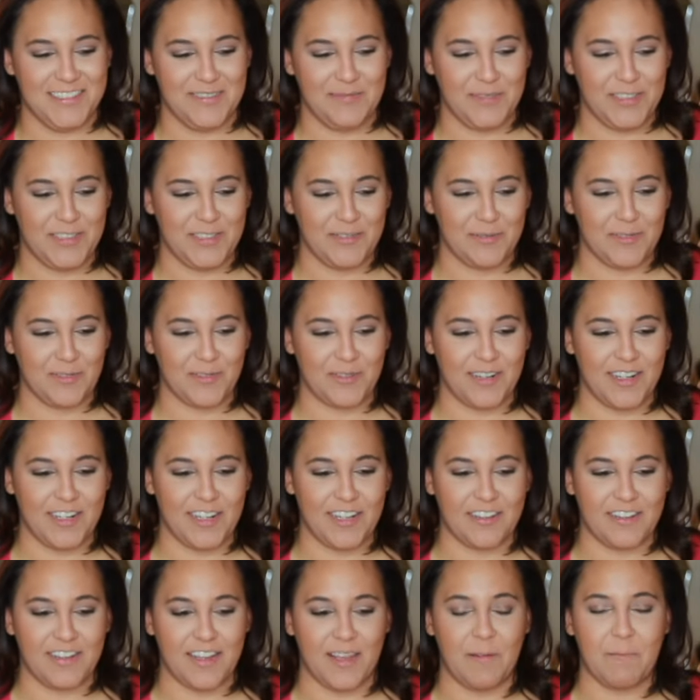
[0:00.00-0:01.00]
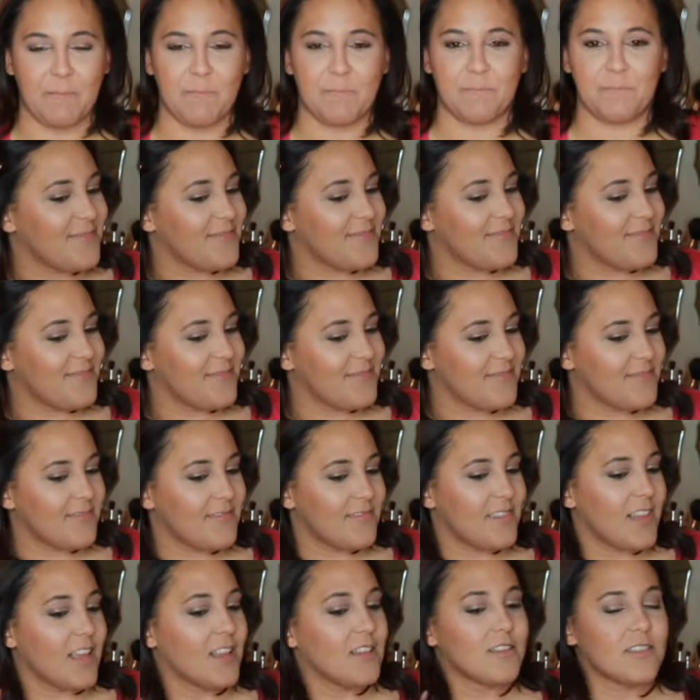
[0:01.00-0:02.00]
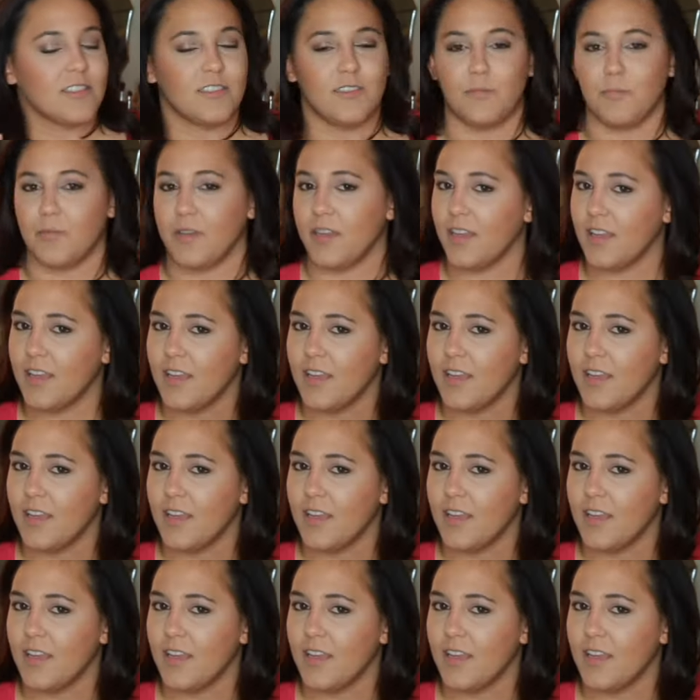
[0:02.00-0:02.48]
Still recording? Okay. That looks stupid.